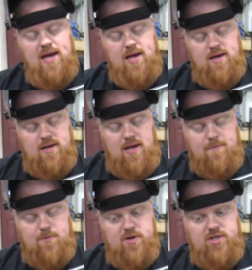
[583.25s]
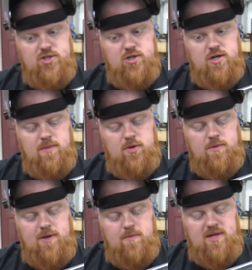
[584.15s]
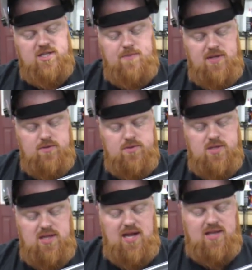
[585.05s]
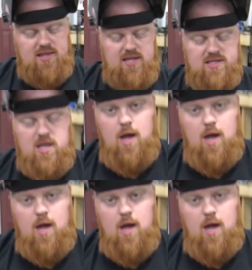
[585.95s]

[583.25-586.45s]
uh, I'm pretty sure I'm going to build my spindles like this,